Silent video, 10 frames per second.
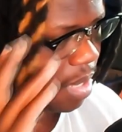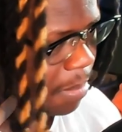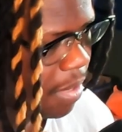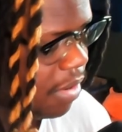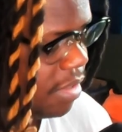I'm
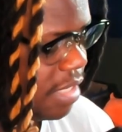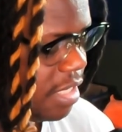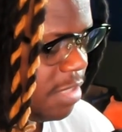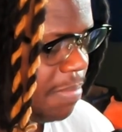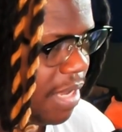curious how
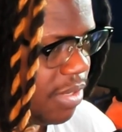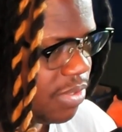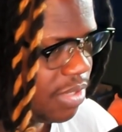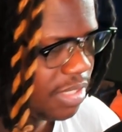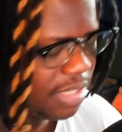this battle is
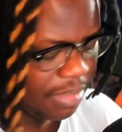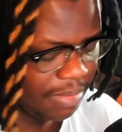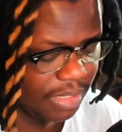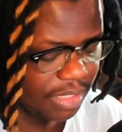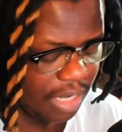going to take
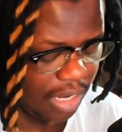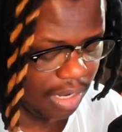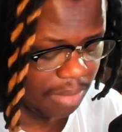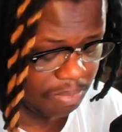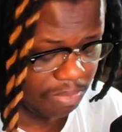place.
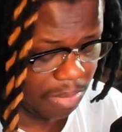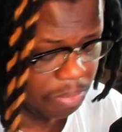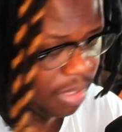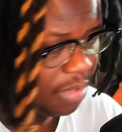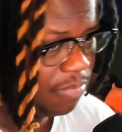Uh,
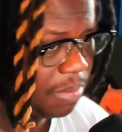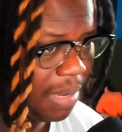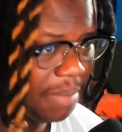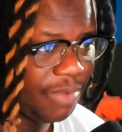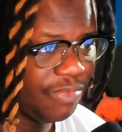believe we
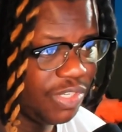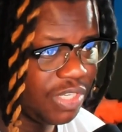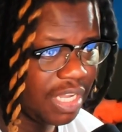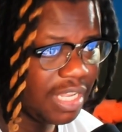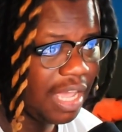might be reaching
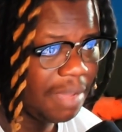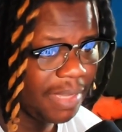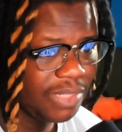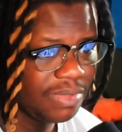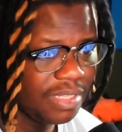a
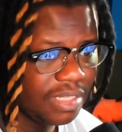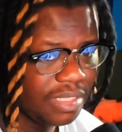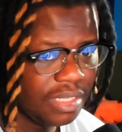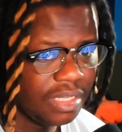climax with this.